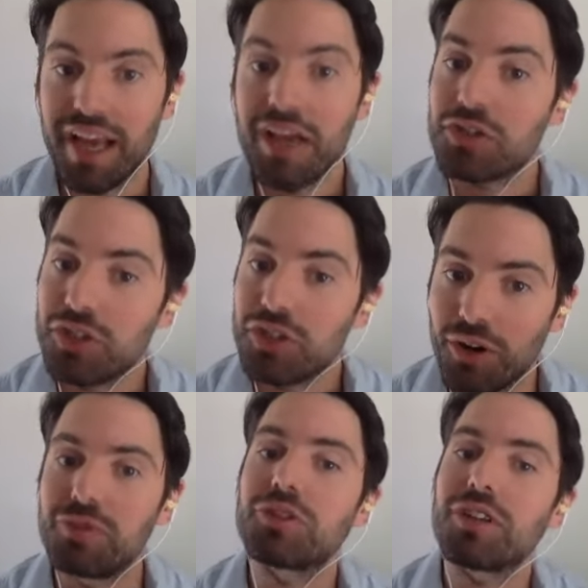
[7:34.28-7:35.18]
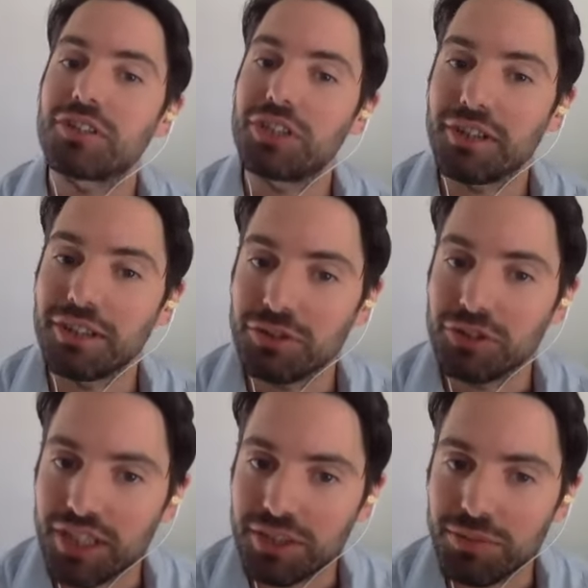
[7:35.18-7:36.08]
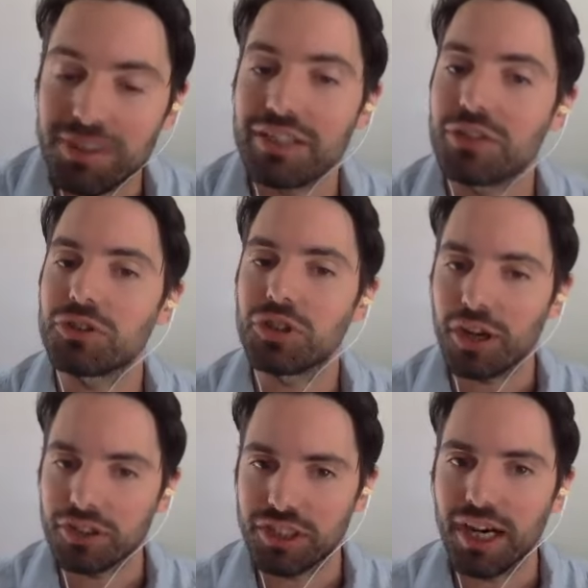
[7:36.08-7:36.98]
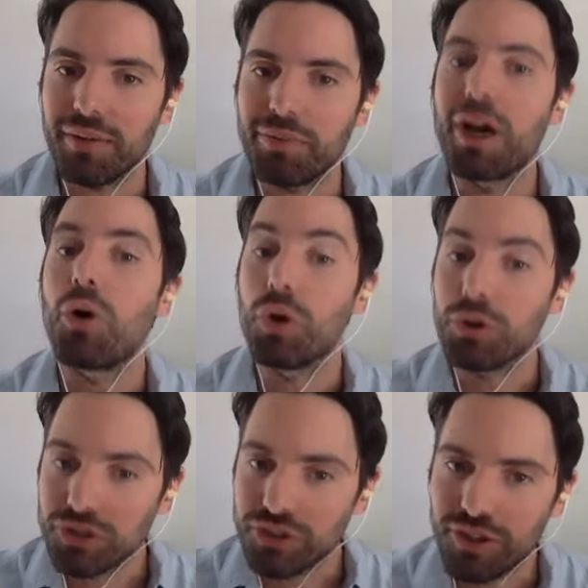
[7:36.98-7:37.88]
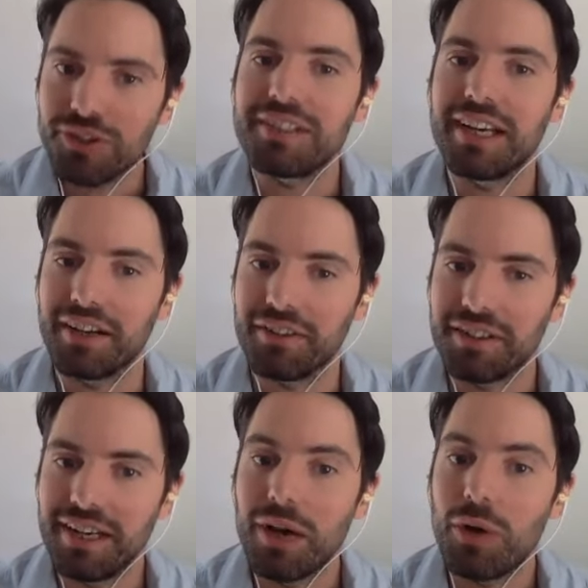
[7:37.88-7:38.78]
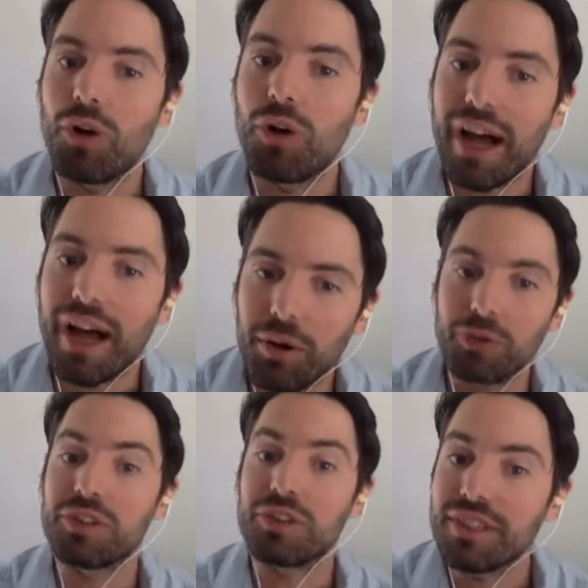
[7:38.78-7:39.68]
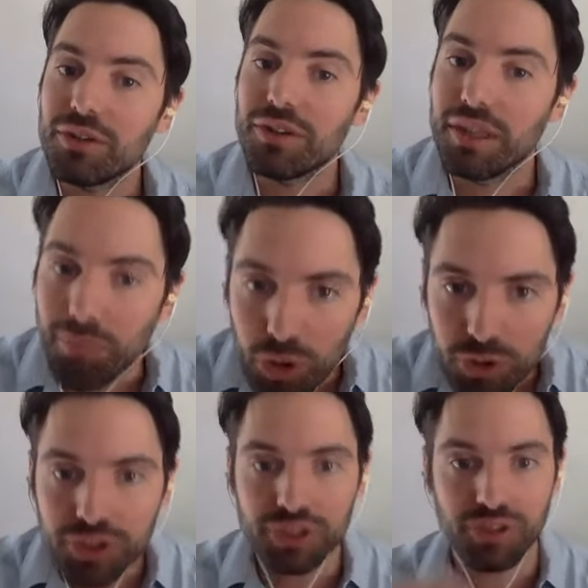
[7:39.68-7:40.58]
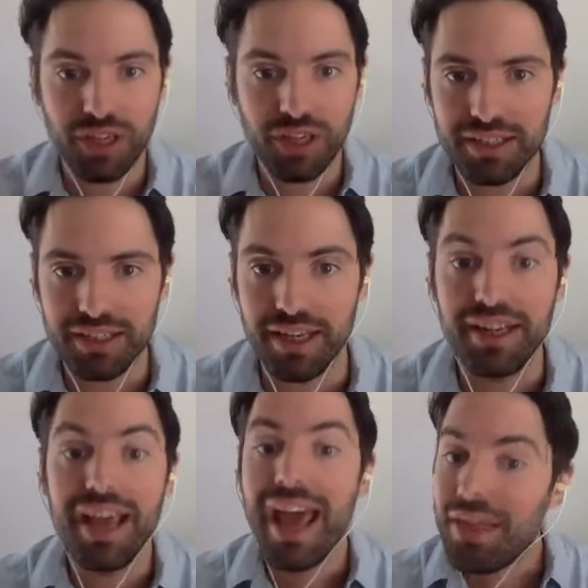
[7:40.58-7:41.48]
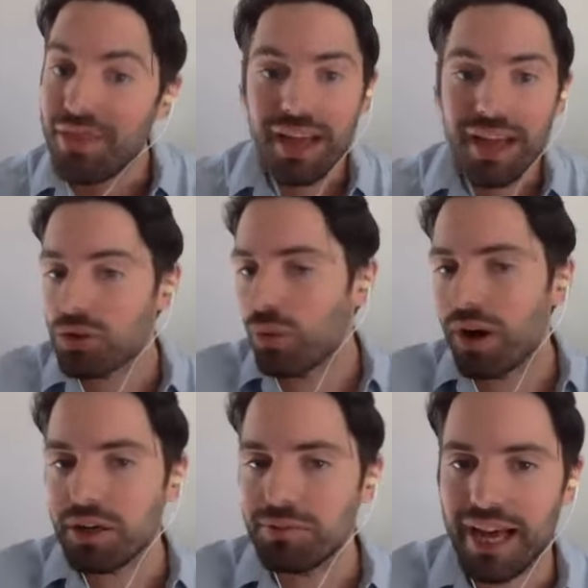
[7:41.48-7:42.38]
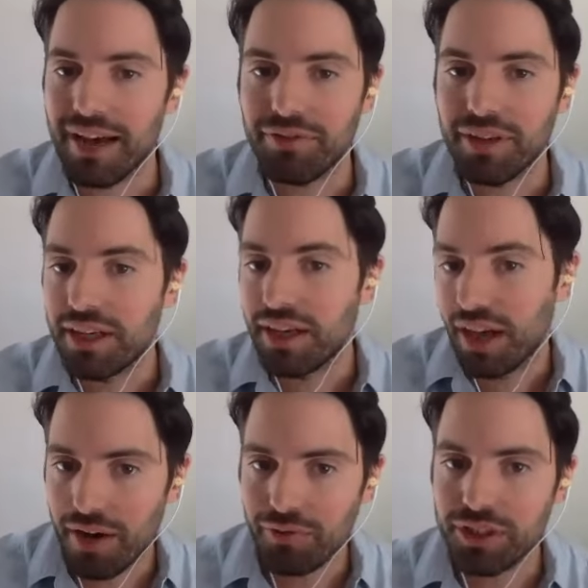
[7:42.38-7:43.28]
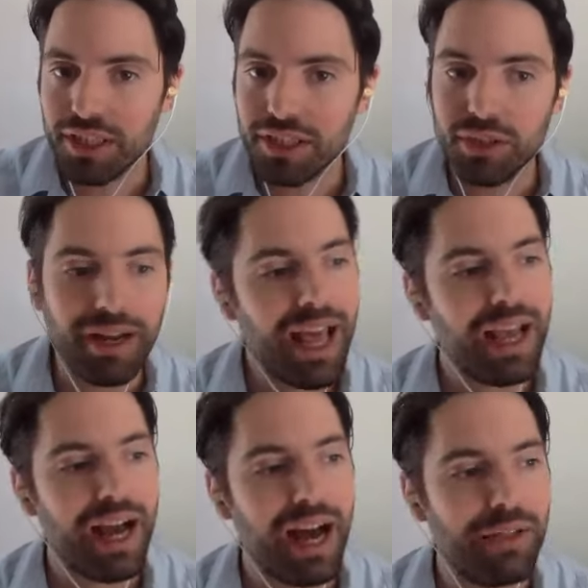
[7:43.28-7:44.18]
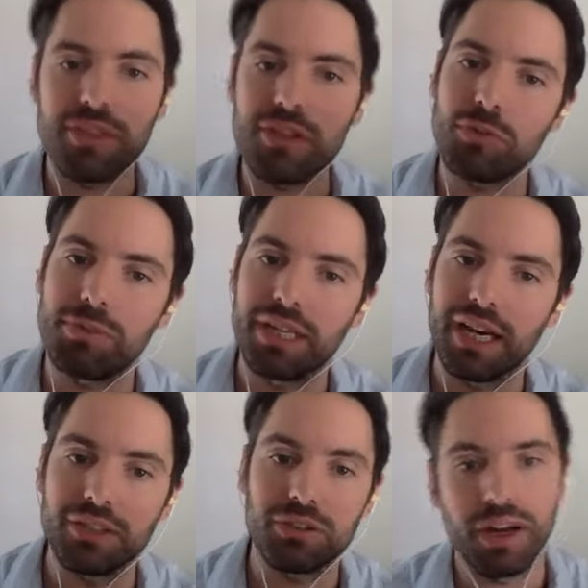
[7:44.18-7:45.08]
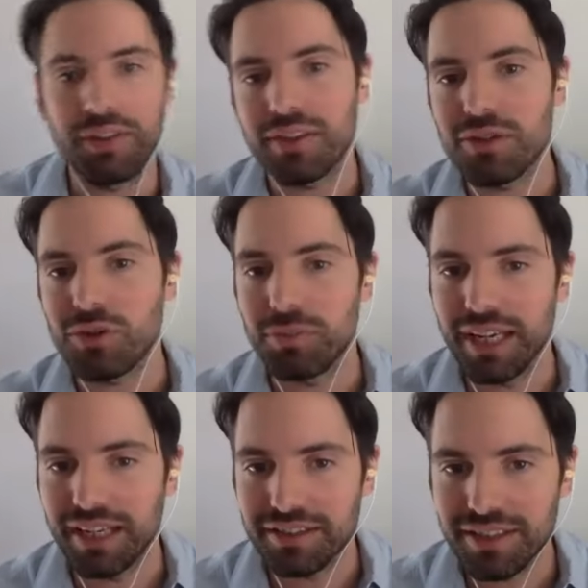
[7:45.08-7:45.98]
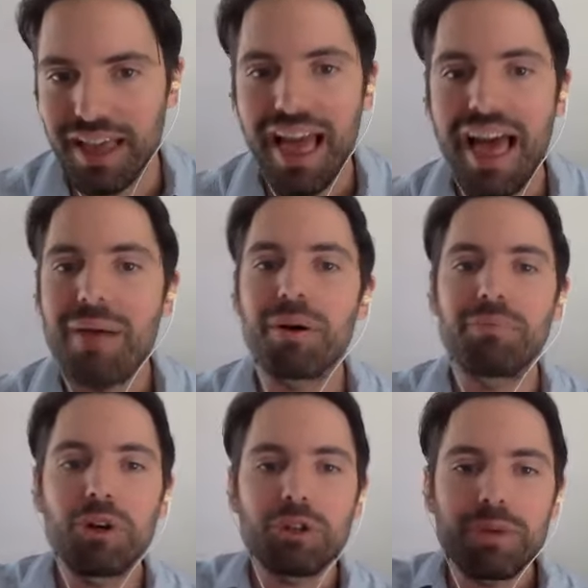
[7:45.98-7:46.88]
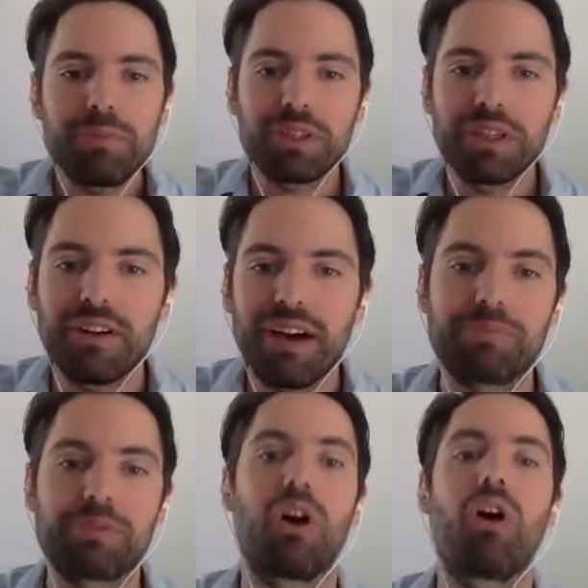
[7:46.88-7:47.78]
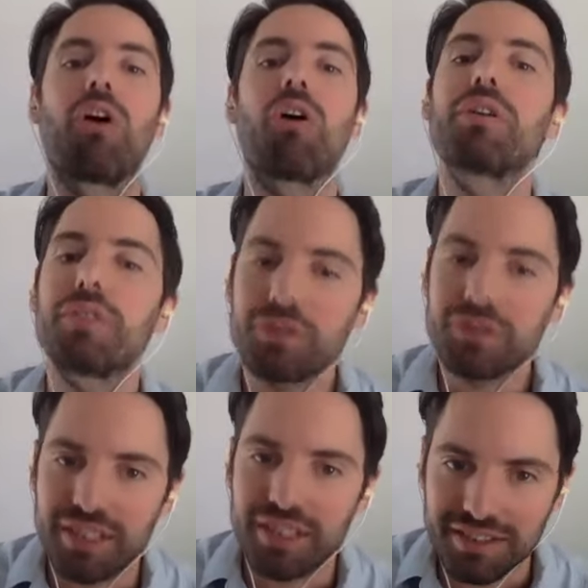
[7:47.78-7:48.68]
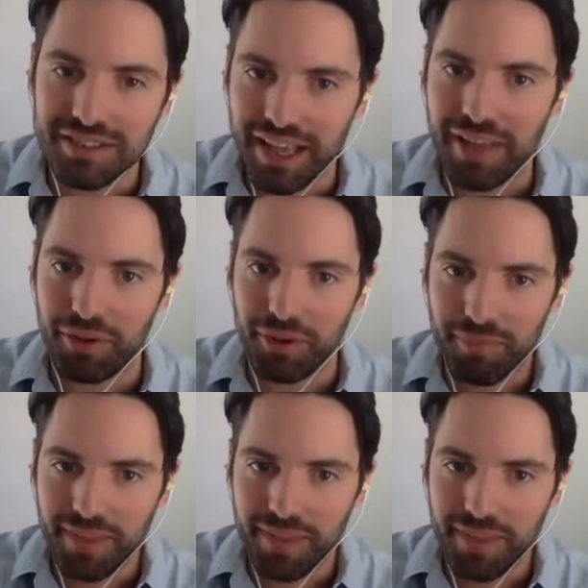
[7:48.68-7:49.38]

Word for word: So if you start sharing your judgments and you're charged up, we'll slow you down. We'll help you clear the emotional content. And then you're welcome to have a conversation about, hey, I think this would be nice, or I think this would be nice. But most people collapse all of those things together.